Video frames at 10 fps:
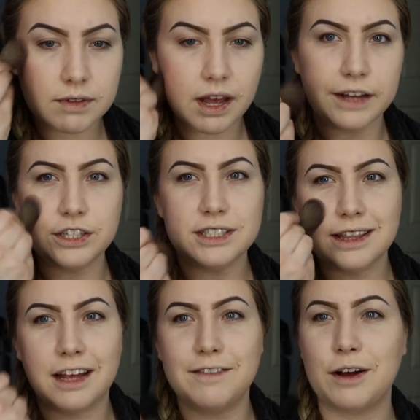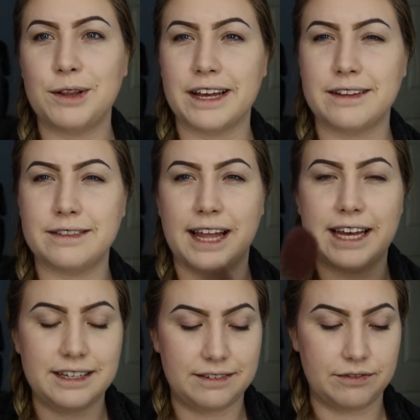I just love how like
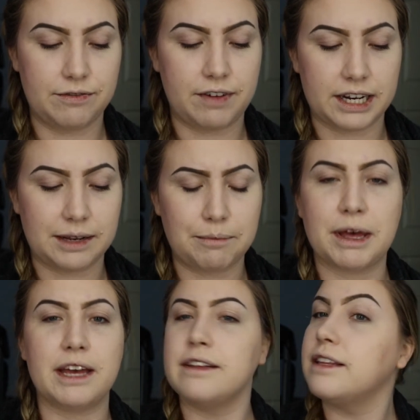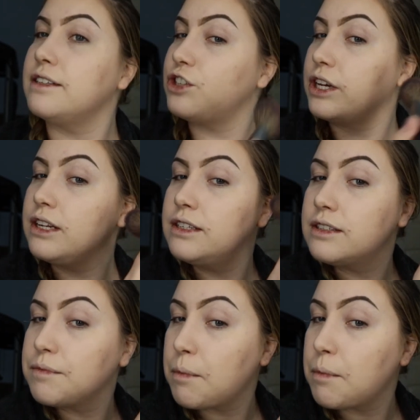light and fun and pink this shade is.